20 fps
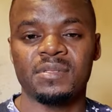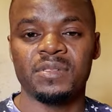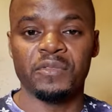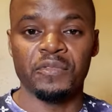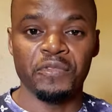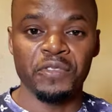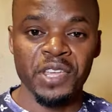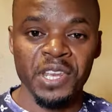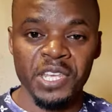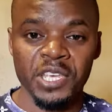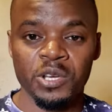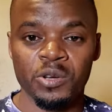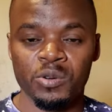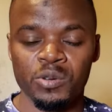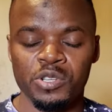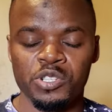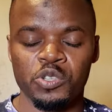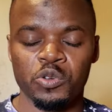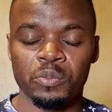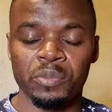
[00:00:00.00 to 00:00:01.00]
the
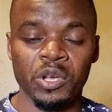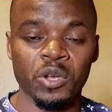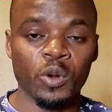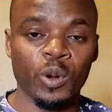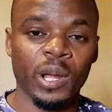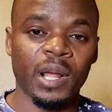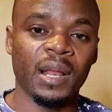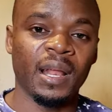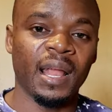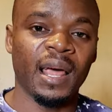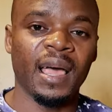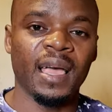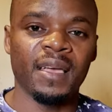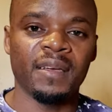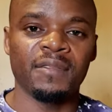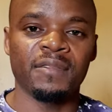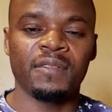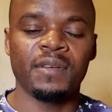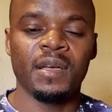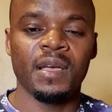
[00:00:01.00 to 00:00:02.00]
videos, you'll be going
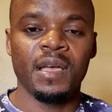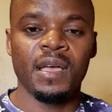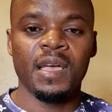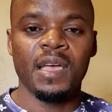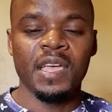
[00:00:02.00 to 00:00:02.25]
live,